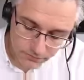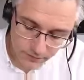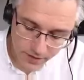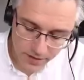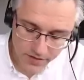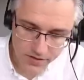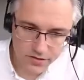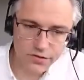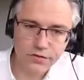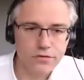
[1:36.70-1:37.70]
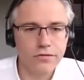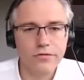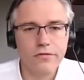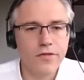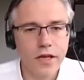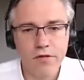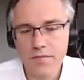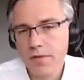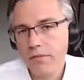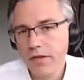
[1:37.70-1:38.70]
access to various
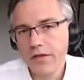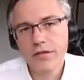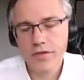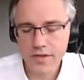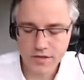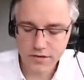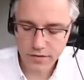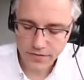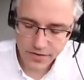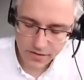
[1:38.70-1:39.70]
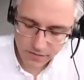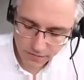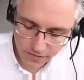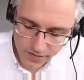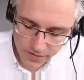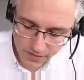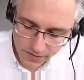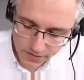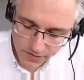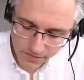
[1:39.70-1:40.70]
public goods and services for the
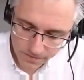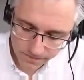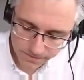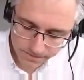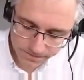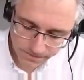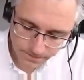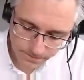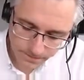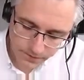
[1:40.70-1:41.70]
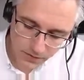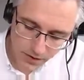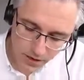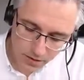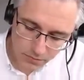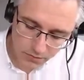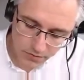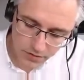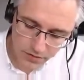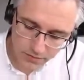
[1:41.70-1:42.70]
citizens,
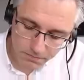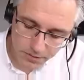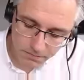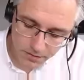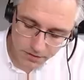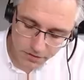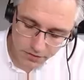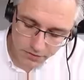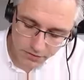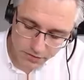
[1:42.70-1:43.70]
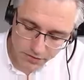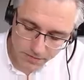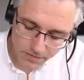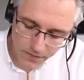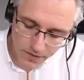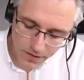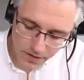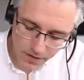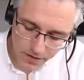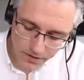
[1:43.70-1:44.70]
provide public goods
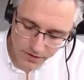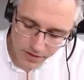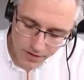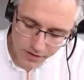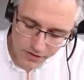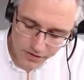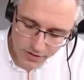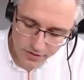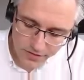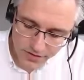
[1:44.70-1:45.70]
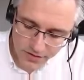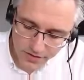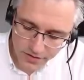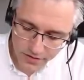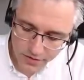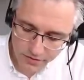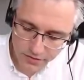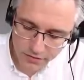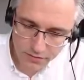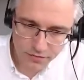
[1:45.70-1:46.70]
and services, and those
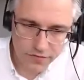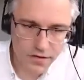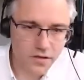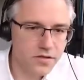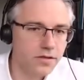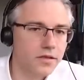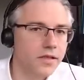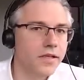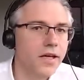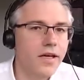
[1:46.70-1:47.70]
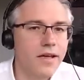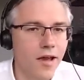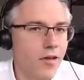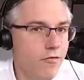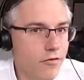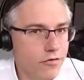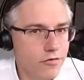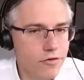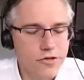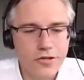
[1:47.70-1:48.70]
could be things like
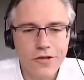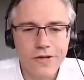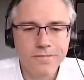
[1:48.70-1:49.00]
infrastructure,